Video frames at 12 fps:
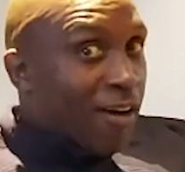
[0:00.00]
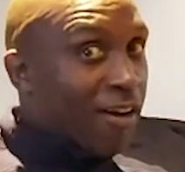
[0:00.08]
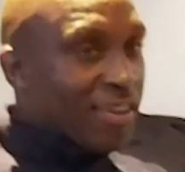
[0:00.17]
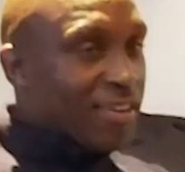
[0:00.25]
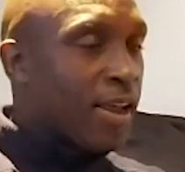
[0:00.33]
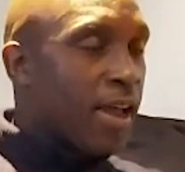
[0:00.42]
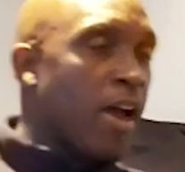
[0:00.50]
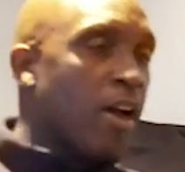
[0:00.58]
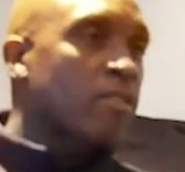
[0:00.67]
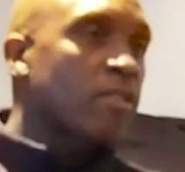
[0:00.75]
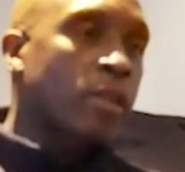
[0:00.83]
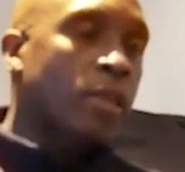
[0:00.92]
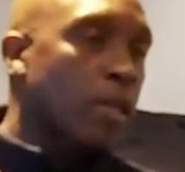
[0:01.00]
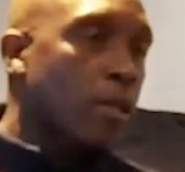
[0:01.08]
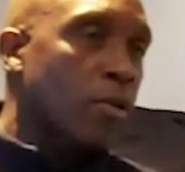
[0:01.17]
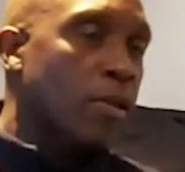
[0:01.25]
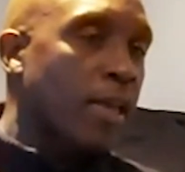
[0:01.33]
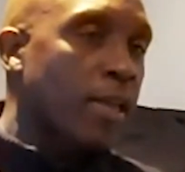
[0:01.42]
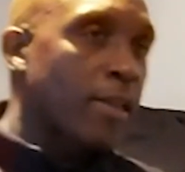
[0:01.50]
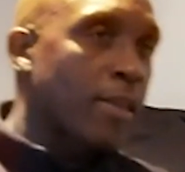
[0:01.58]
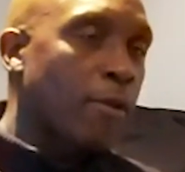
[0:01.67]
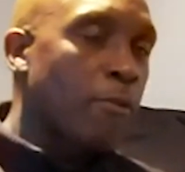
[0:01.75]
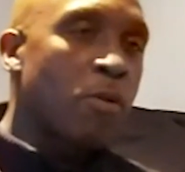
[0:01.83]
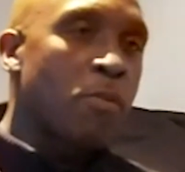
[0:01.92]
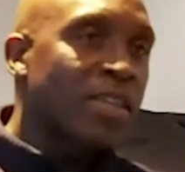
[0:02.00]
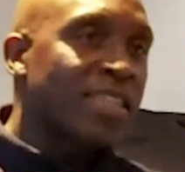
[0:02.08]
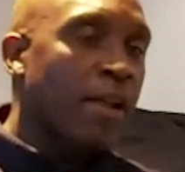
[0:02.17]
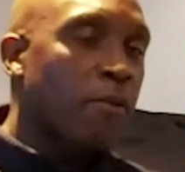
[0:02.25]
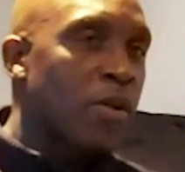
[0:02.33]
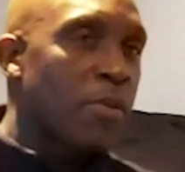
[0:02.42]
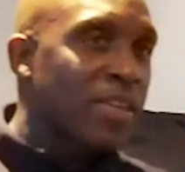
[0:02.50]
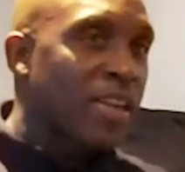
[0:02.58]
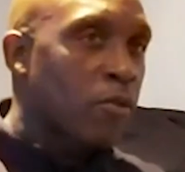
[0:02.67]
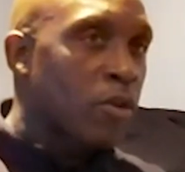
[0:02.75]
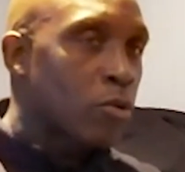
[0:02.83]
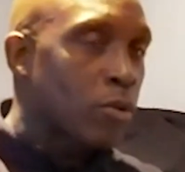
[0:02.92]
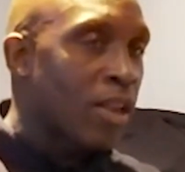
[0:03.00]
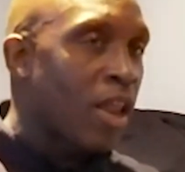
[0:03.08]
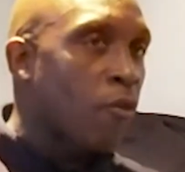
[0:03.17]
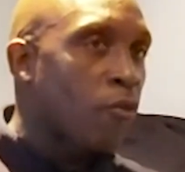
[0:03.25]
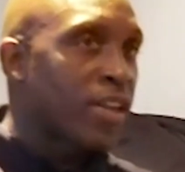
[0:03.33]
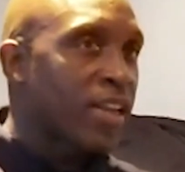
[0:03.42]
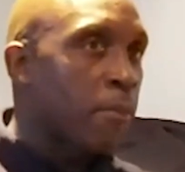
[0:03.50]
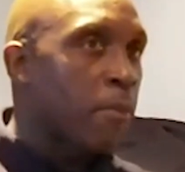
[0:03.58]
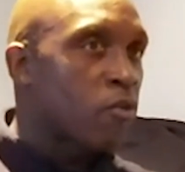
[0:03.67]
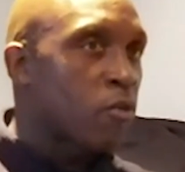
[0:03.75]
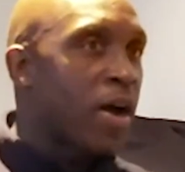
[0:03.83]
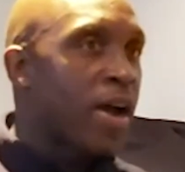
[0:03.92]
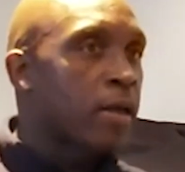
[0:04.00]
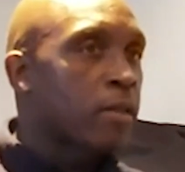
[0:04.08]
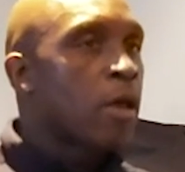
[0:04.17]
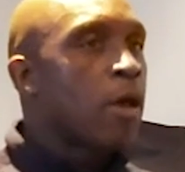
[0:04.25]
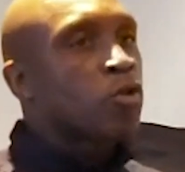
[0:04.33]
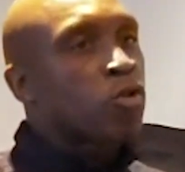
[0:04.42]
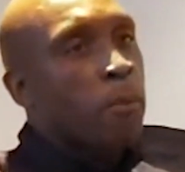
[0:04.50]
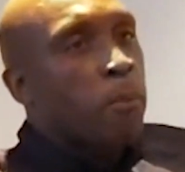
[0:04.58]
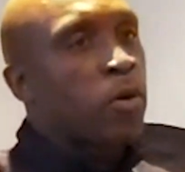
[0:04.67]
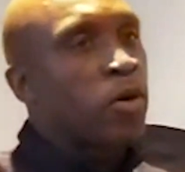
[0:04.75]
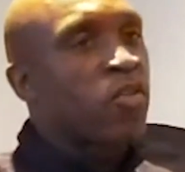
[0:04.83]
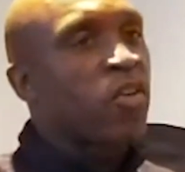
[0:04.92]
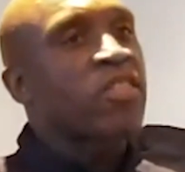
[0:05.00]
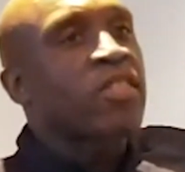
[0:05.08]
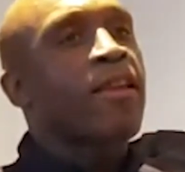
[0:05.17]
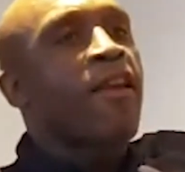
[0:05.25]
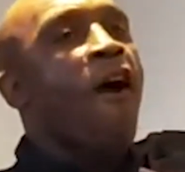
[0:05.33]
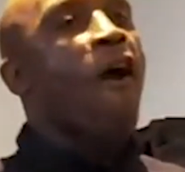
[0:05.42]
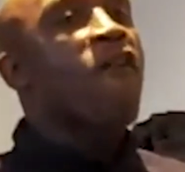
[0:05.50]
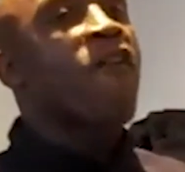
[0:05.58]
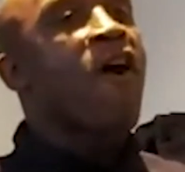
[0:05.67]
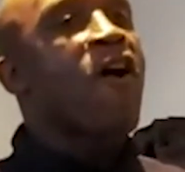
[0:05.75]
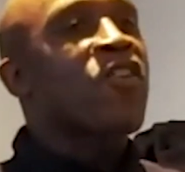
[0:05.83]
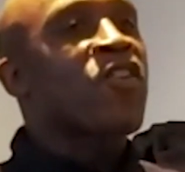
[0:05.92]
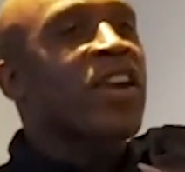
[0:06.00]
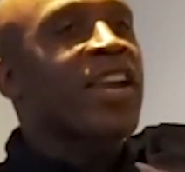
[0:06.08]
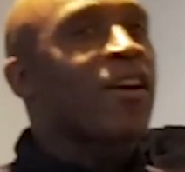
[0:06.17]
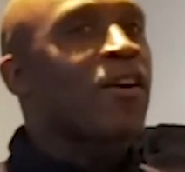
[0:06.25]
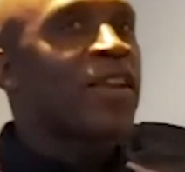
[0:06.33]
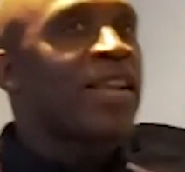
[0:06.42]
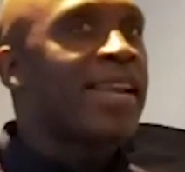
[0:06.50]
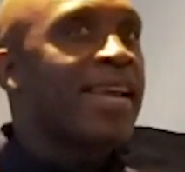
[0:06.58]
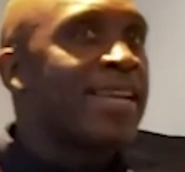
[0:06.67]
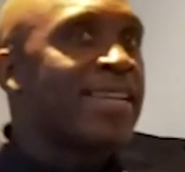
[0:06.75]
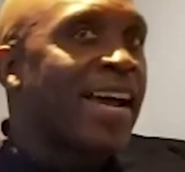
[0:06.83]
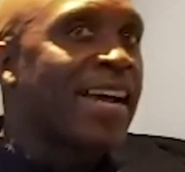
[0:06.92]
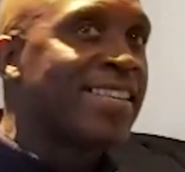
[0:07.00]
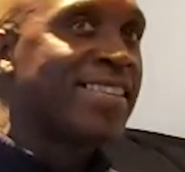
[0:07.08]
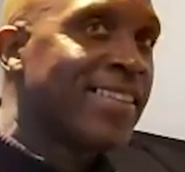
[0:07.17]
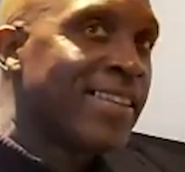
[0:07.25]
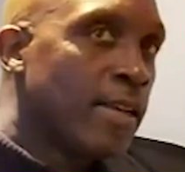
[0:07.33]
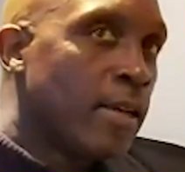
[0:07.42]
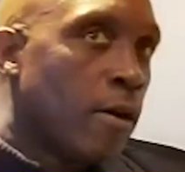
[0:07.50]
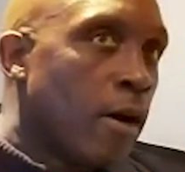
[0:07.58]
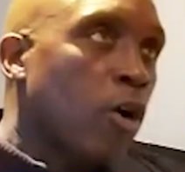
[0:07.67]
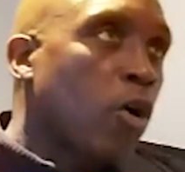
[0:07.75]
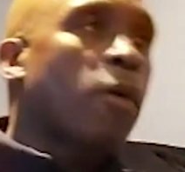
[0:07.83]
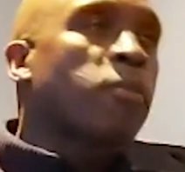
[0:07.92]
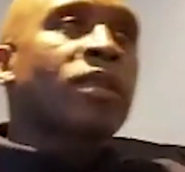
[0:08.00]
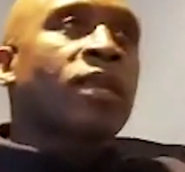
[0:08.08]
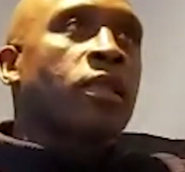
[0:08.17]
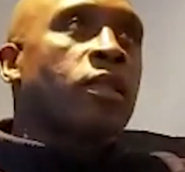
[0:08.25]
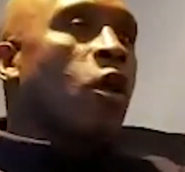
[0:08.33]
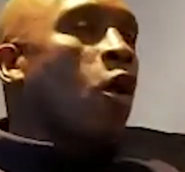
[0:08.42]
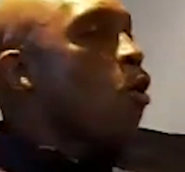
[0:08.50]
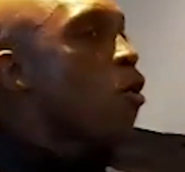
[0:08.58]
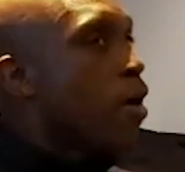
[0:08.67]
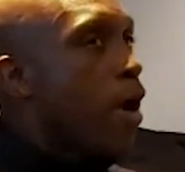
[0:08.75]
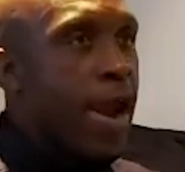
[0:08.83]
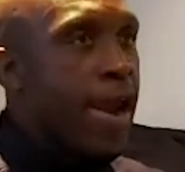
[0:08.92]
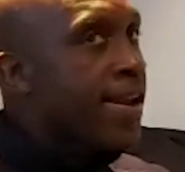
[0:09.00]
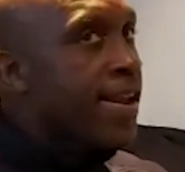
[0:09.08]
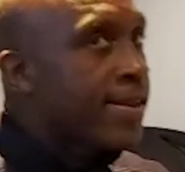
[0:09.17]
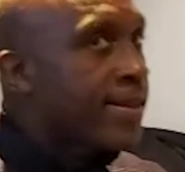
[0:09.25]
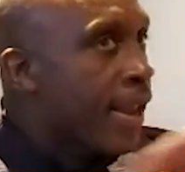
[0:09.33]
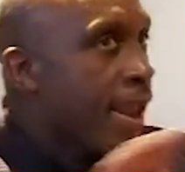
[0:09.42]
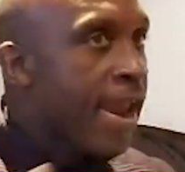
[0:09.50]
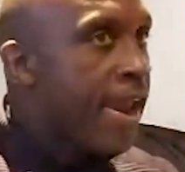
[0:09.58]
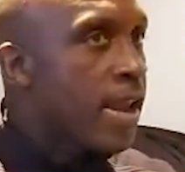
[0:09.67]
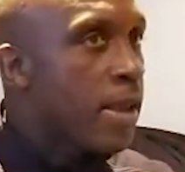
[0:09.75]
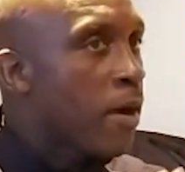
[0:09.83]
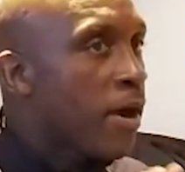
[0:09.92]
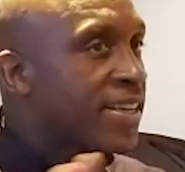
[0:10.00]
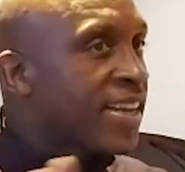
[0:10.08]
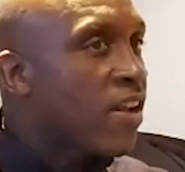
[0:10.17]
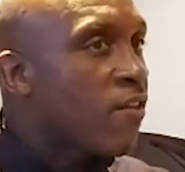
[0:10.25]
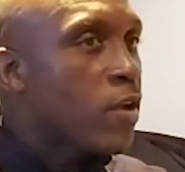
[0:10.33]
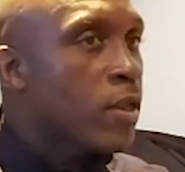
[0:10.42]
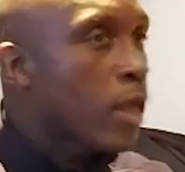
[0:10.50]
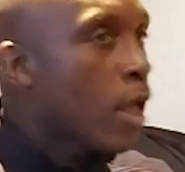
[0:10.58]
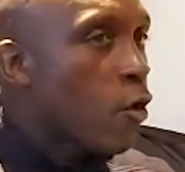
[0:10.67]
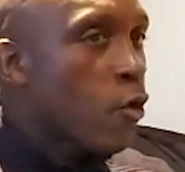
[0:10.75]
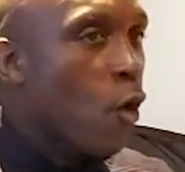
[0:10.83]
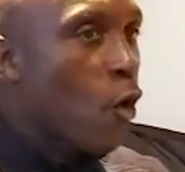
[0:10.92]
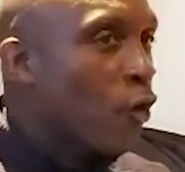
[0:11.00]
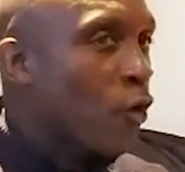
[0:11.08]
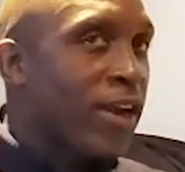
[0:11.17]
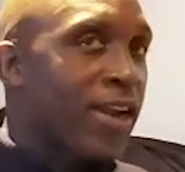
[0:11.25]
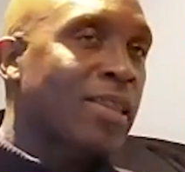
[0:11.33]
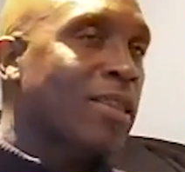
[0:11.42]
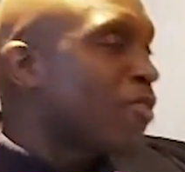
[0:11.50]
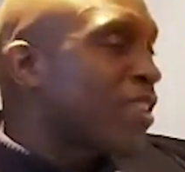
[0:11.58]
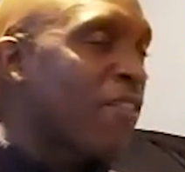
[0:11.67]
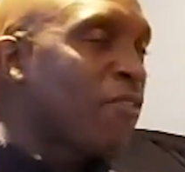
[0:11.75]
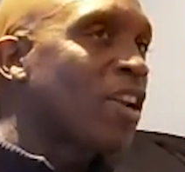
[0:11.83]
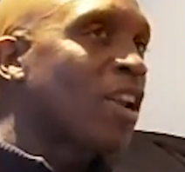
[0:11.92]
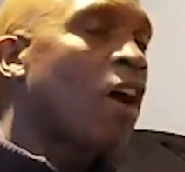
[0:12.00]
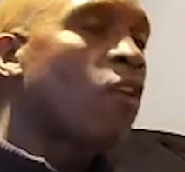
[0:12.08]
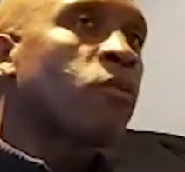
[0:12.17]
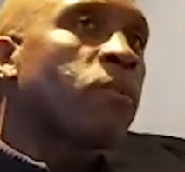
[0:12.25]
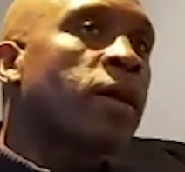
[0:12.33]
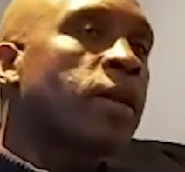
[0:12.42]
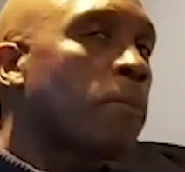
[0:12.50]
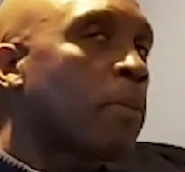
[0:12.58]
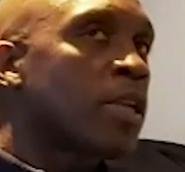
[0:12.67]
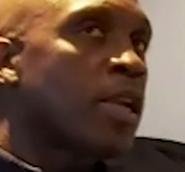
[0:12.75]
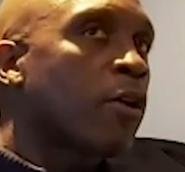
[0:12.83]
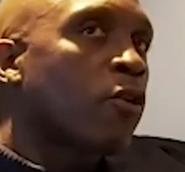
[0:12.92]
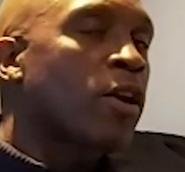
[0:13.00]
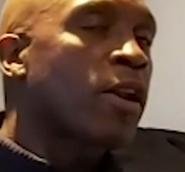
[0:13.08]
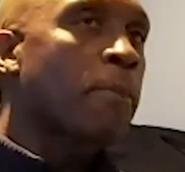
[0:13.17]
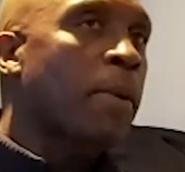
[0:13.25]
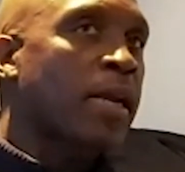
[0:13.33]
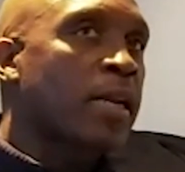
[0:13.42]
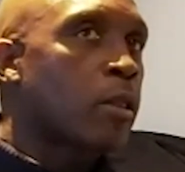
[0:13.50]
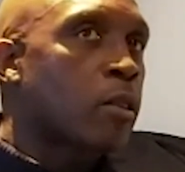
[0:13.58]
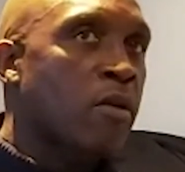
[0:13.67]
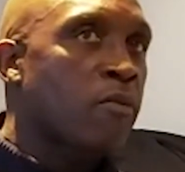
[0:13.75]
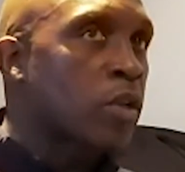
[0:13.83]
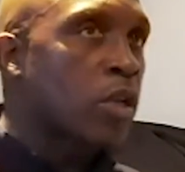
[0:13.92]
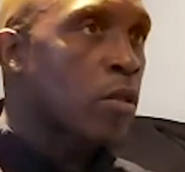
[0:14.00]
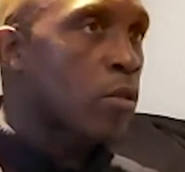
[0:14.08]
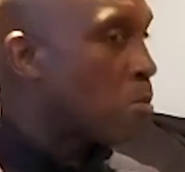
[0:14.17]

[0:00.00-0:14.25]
And I had 6 weeks after that, so when my dad used to laugh when he come over my house, try and put the cricket. I said, no, cricket on in here, Dad. I'll go upstairs, no, any my TVs, not cricket. So we'd have a laugh about that. But yeah, growing up back in the 70s.